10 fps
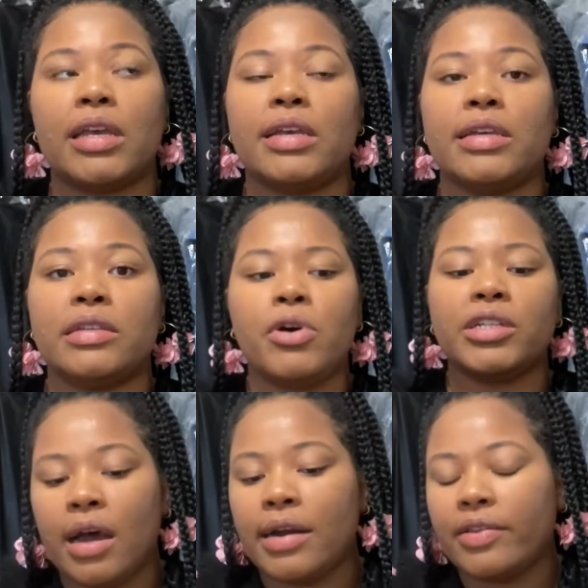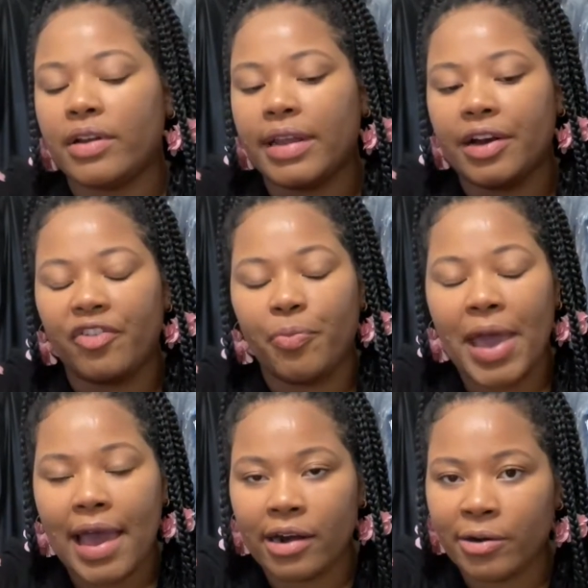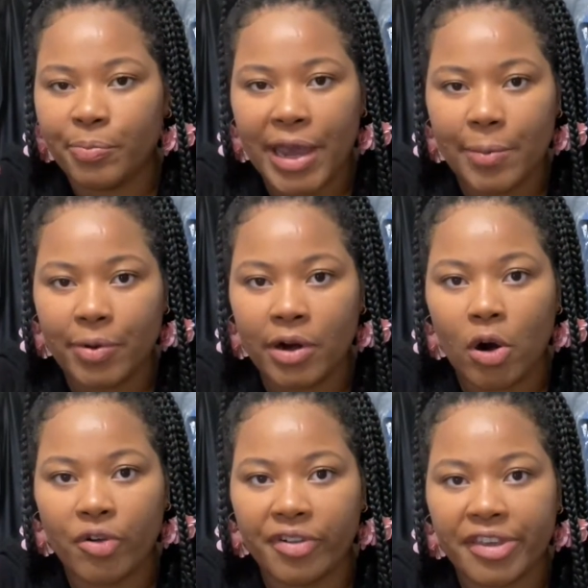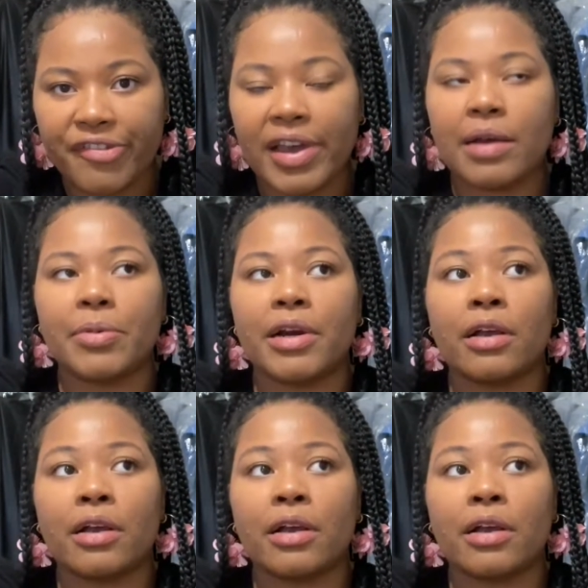is put another layer of pattern paper over the fabric,